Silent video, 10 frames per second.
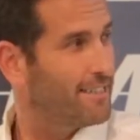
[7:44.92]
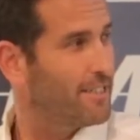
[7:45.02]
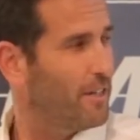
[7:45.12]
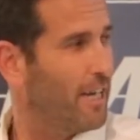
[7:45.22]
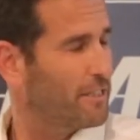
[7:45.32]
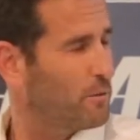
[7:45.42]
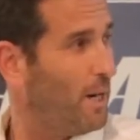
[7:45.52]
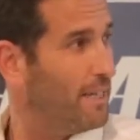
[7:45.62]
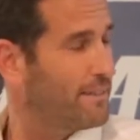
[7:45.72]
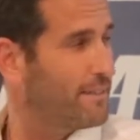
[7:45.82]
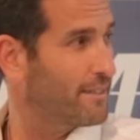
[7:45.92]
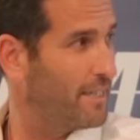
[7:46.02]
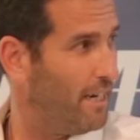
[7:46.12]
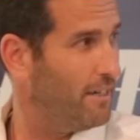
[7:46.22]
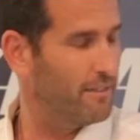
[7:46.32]
So he got quite
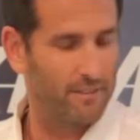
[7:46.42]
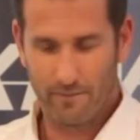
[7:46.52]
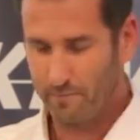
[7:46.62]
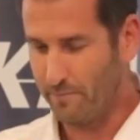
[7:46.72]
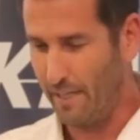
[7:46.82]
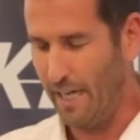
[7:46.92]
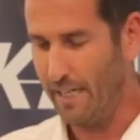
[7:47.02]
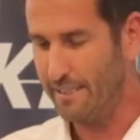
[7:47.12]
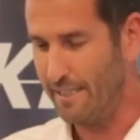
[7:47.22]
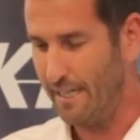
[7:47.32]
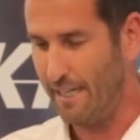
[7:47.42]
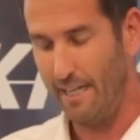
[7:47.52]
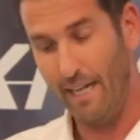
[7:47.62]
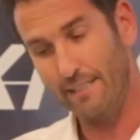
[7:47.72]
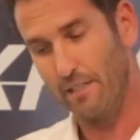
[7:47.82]
scared. And
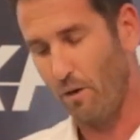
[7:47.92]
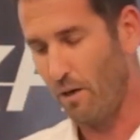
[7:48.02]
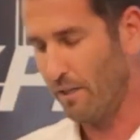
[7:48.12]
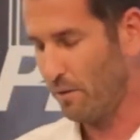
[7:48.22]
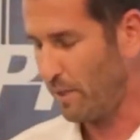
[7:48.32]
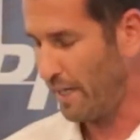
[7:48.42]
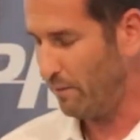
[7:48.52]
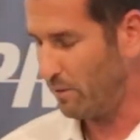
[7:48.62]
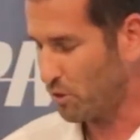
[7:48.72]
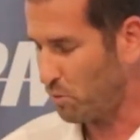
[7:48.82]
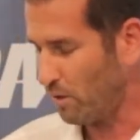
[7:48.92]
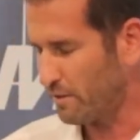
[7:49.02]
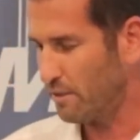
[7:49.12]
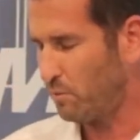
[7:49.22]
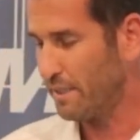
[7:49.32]
later on, when he was
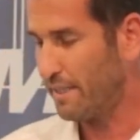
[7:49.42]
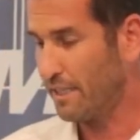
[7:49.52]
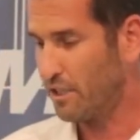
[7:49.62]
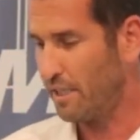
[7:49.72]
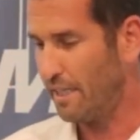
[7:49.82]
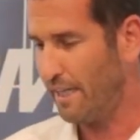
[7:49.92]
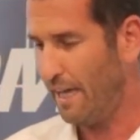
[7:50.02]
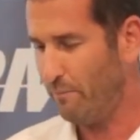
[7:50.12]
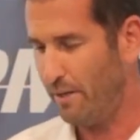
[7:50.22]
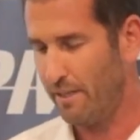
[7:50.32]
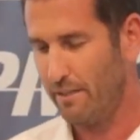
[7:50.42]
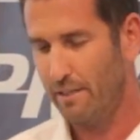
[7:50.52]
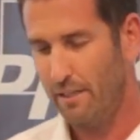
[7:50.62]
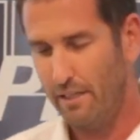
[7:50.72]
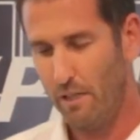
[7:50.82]
quoted what actually had happened,
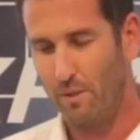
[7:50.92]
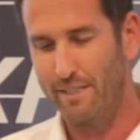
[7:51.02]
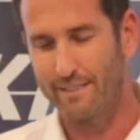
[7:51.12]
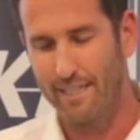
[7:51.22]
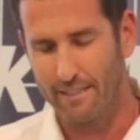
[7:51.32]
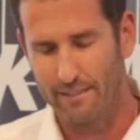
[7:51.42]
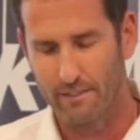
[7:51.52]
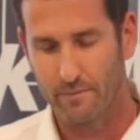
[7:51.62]
that's what he said.